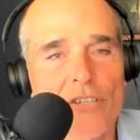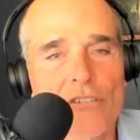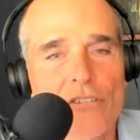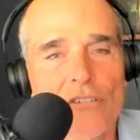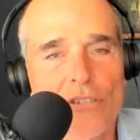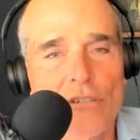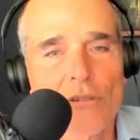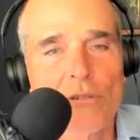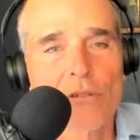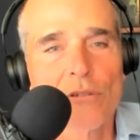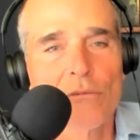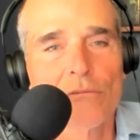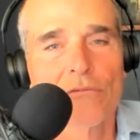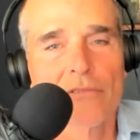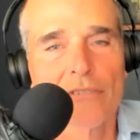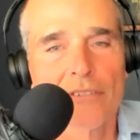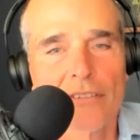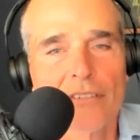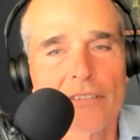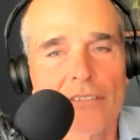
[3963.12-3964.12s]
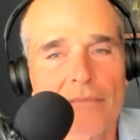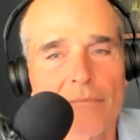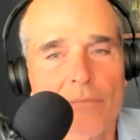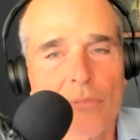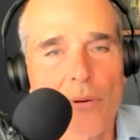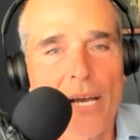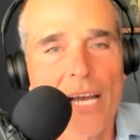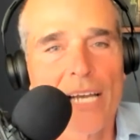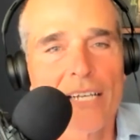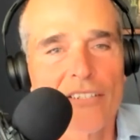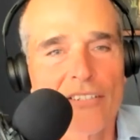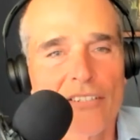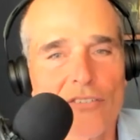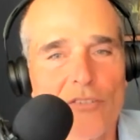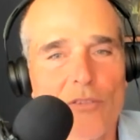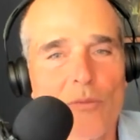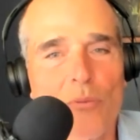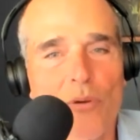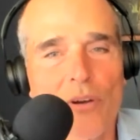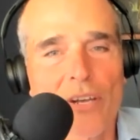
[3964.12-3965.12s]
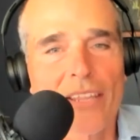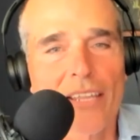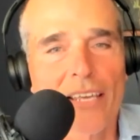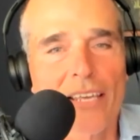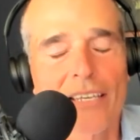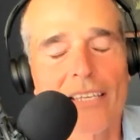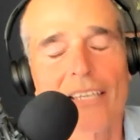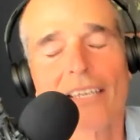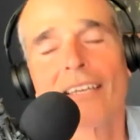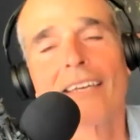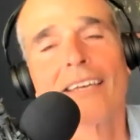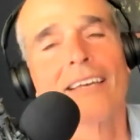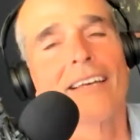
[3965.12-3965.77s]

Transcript: if you do practice the breathing